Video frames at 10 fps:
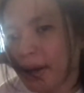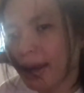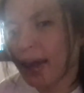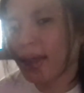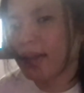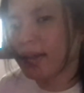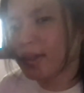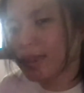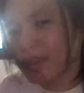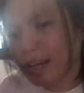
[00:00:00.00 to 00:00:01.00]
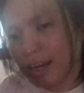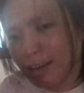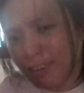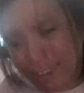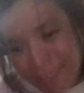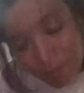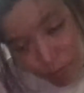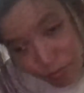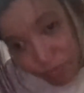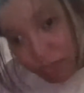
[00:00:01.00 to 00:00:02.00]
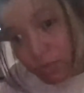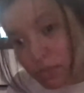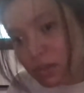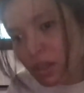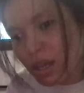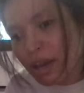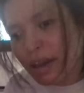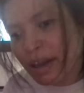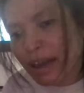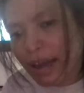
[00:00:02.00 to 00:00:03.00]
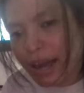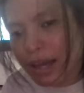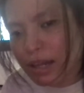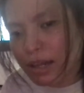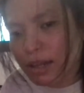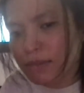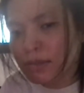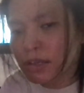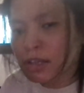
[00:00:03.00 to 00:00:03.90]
and uh, and